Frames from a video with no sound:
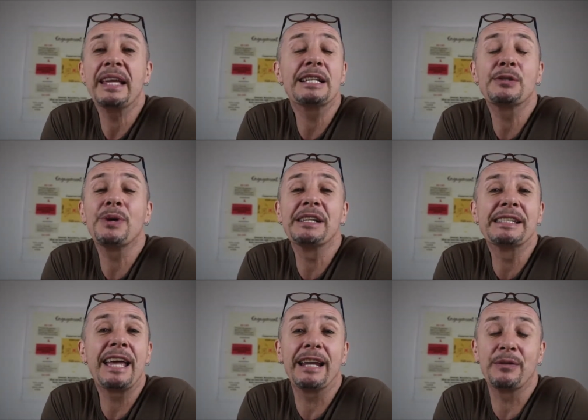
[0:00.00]
X Y
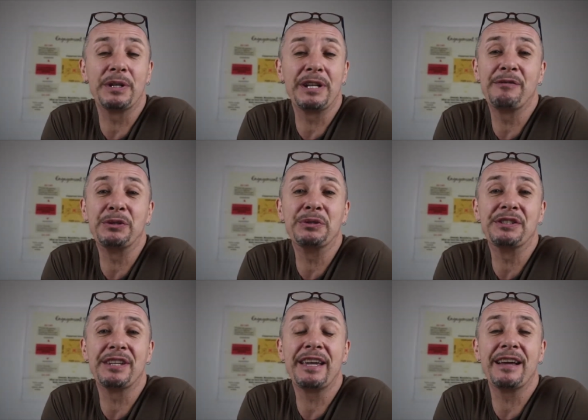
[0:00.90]
Z, whatever your
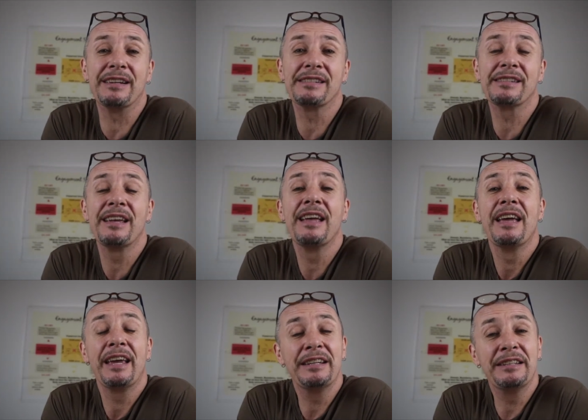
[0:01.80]
desire is,
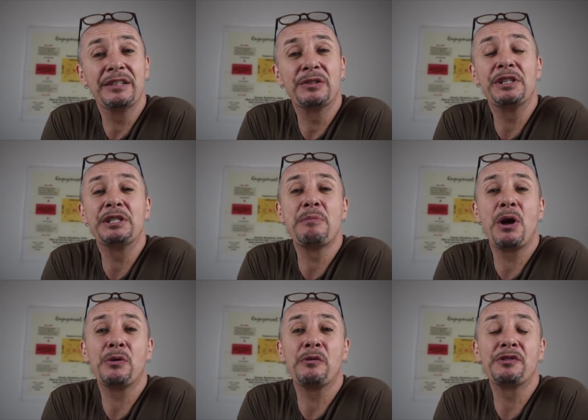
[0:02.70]
in an agreed
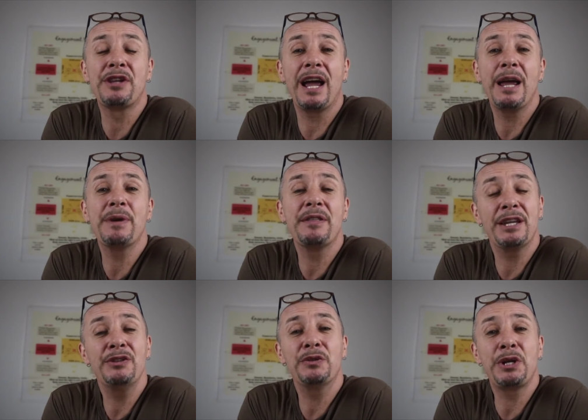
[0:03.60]
amount of time?
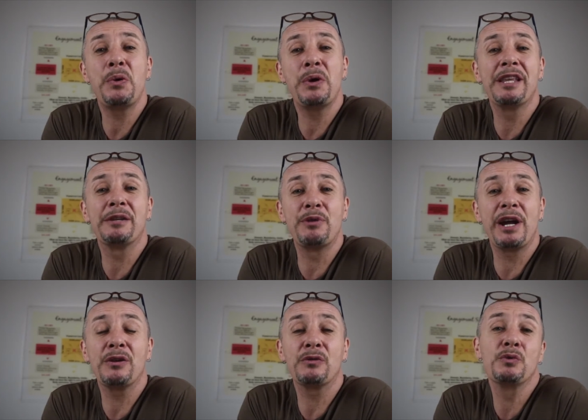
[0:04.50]
And then you go in that
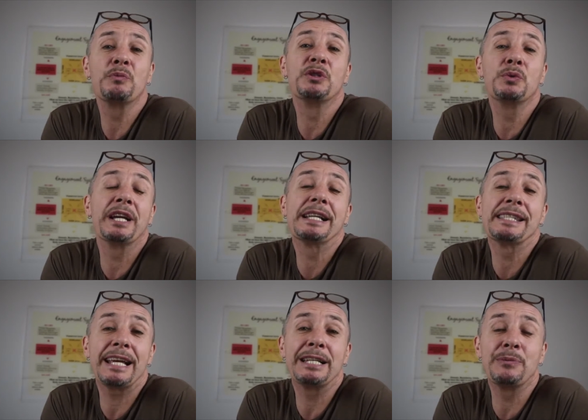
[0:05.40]
breakout room and do
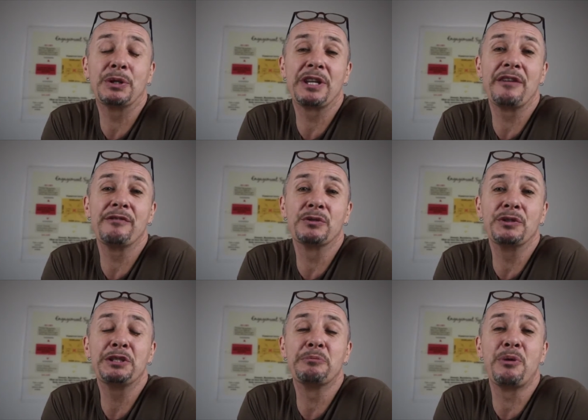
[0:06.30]
exactly what you have
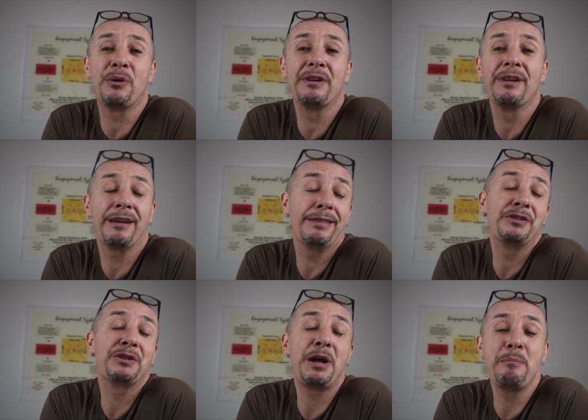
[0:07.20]
agreed upon, and
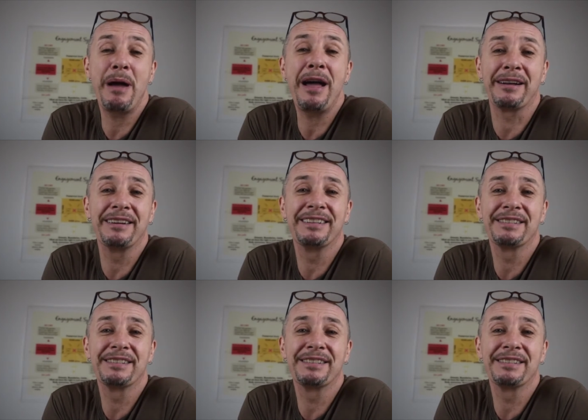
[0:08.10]
then you come back.